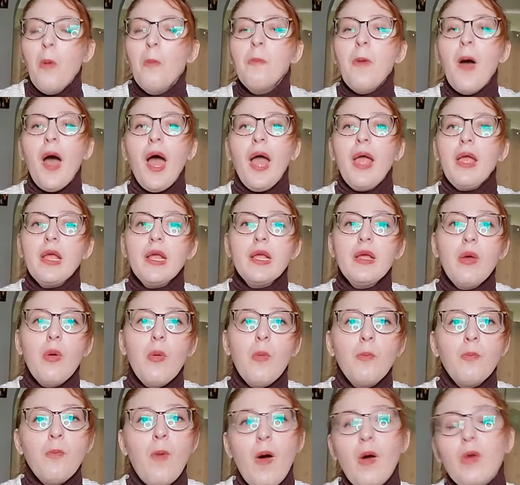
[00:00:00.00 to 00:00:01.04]
by
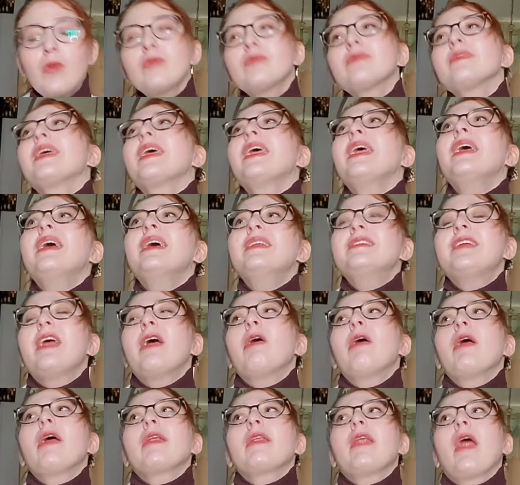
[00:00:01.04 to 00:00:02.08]
mostly
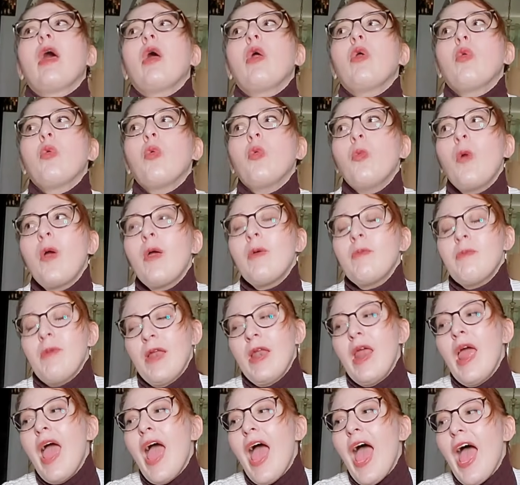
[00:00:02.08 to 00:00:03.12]
tearing down
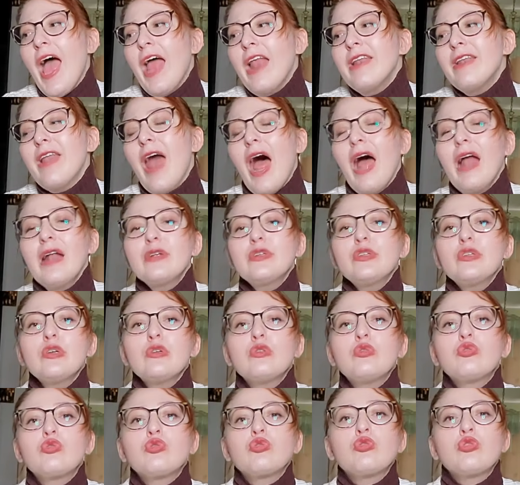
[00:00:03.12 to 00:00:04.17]
women and not
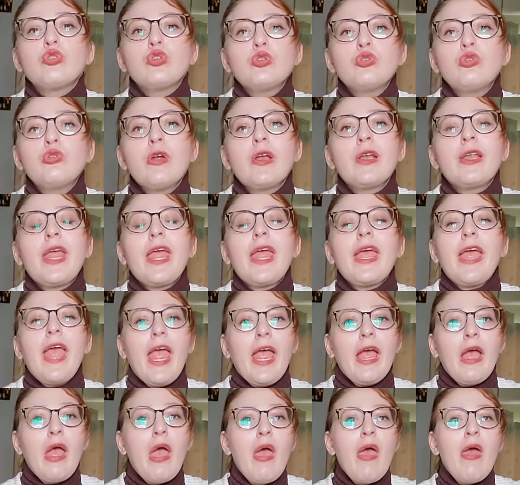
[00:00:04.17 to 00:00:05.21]
just
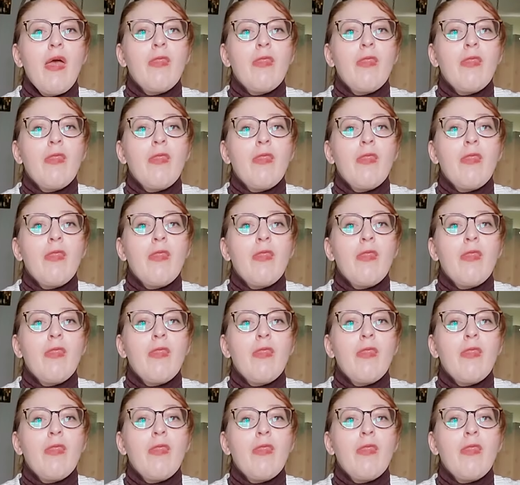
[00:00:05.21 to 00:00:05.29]
critiquing